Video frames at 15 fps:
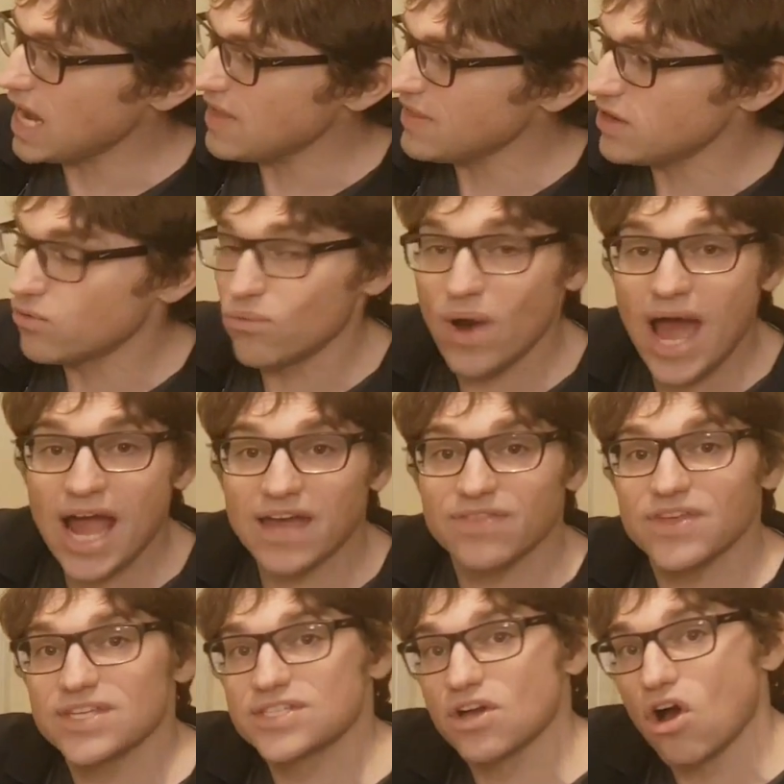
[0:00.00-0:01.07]
and then rack
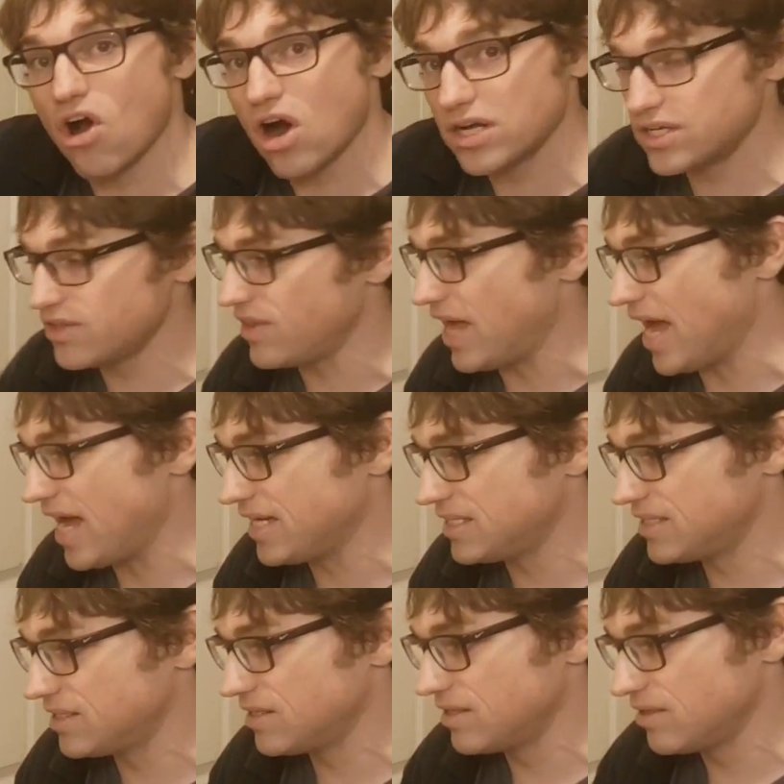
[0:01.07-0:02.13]
this onto
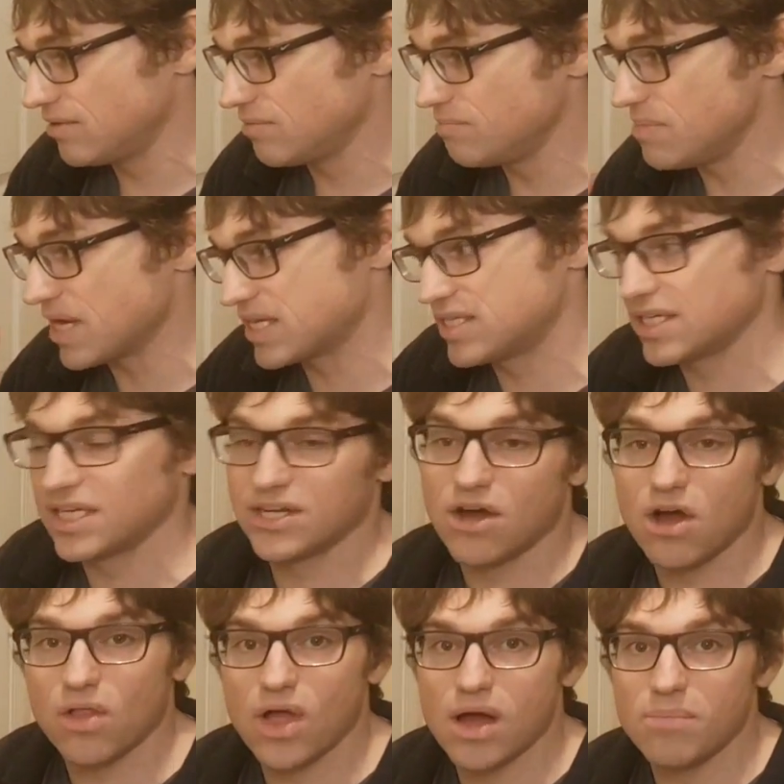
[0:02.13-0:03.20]
that, mixing it
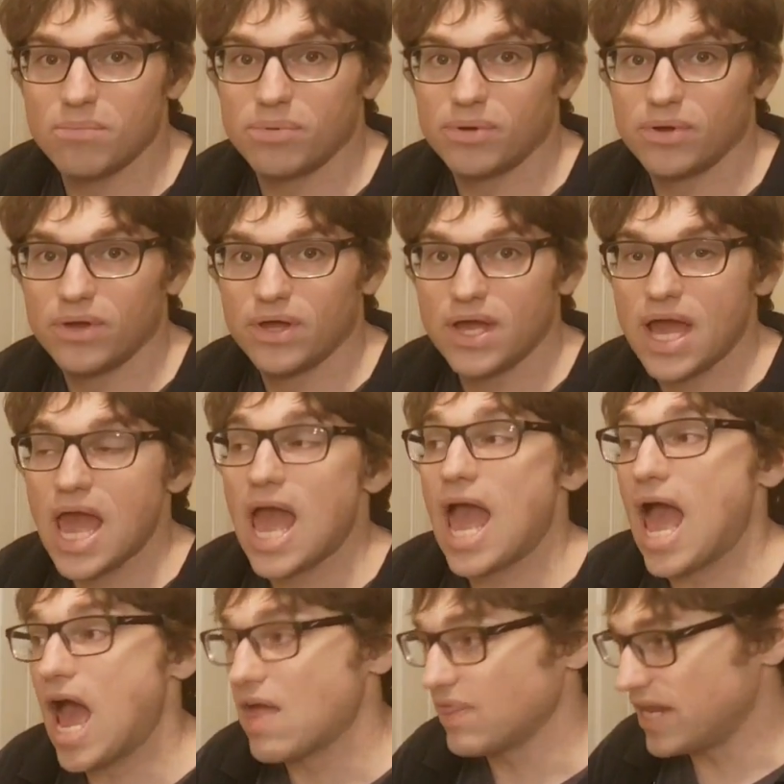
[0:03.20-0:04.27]
all up,
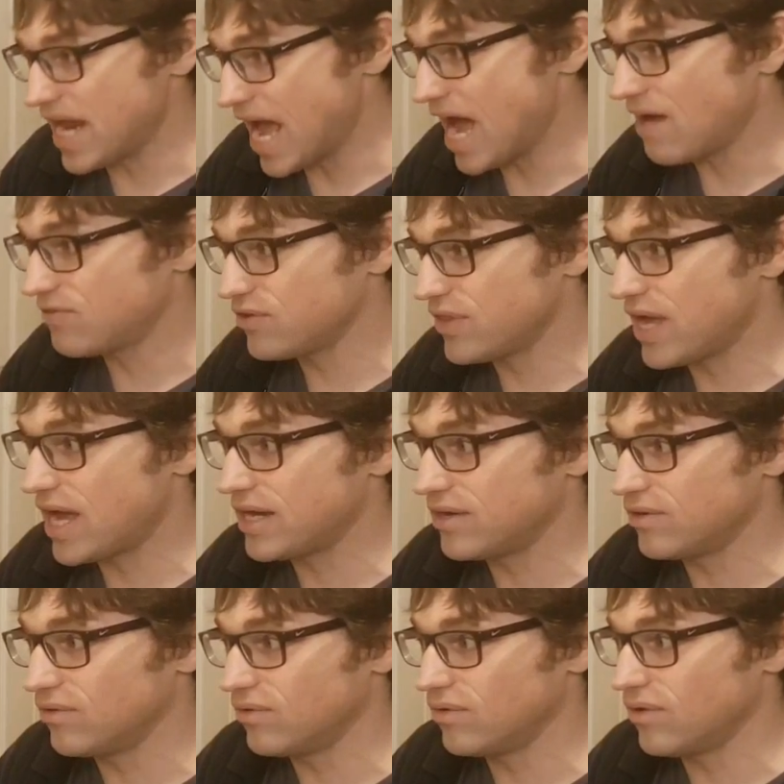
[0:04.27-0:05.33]
and then after that
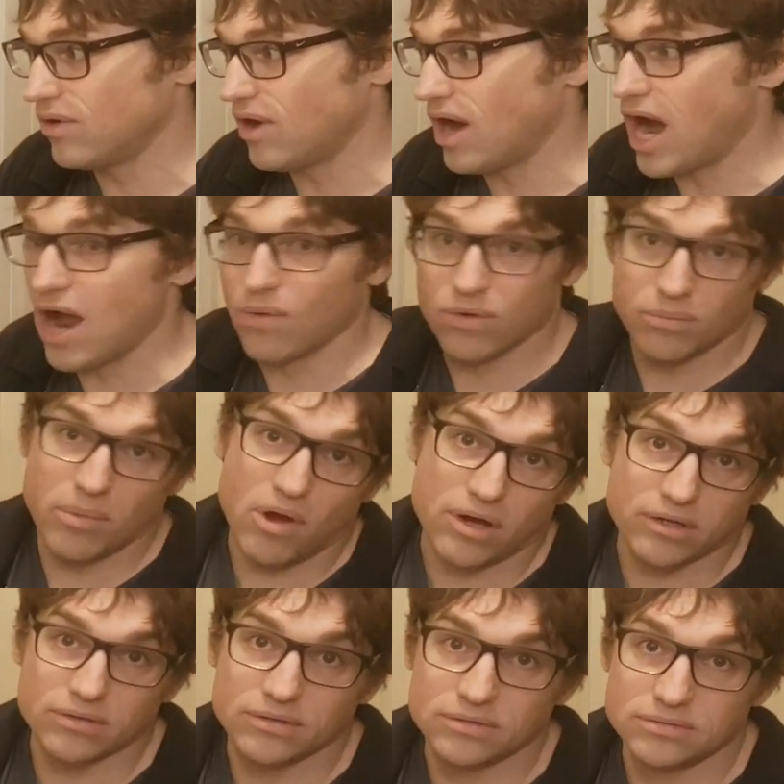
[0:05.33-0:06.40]
I will
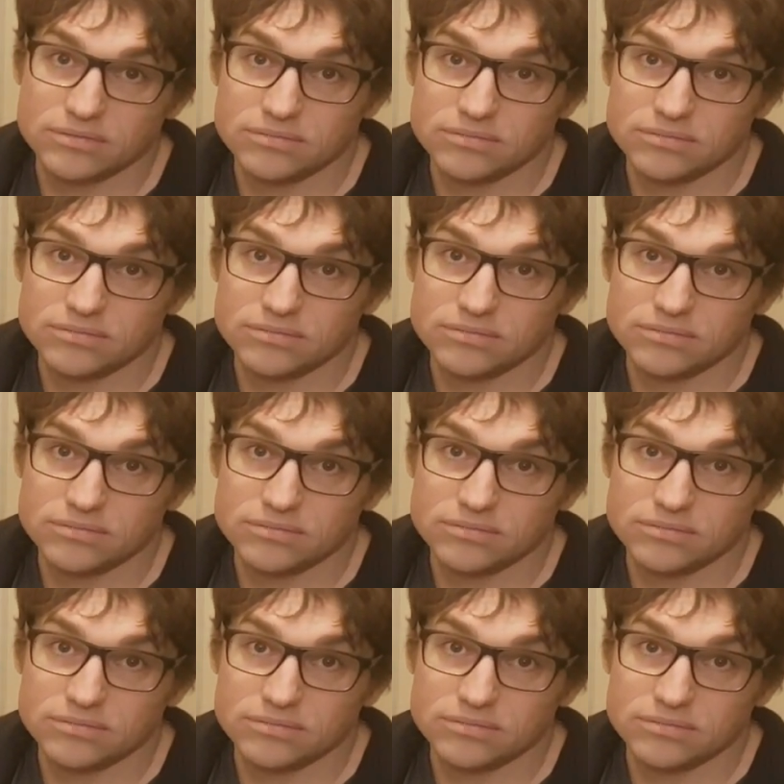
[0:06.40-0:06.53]
bottle.